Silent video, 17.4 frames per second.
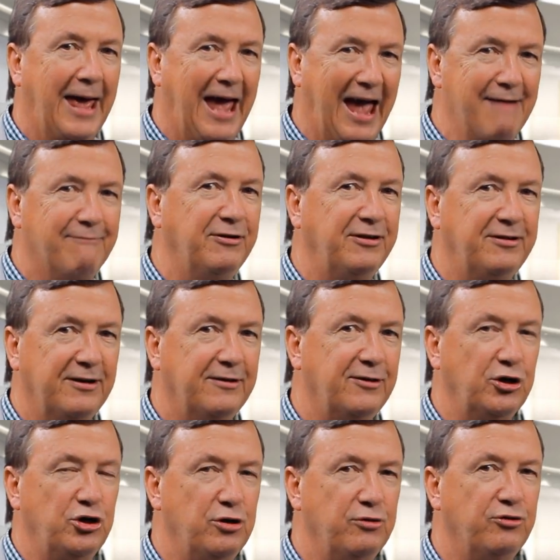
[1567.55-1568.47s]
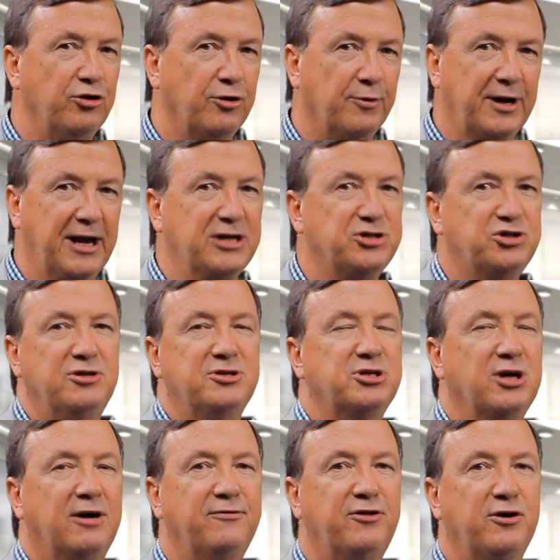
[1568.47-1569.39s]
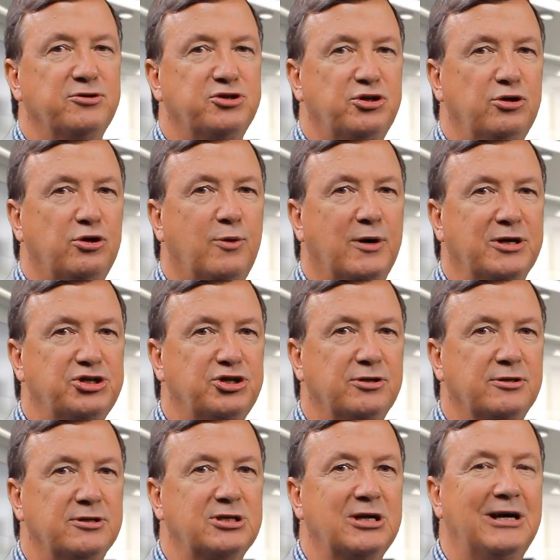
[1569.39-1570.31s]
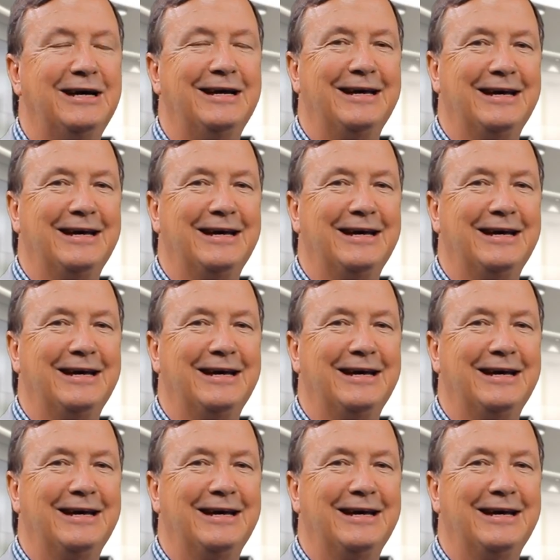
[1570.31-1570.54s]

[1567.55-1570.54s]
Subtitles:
everything that you do and ask yourself those 2 questions.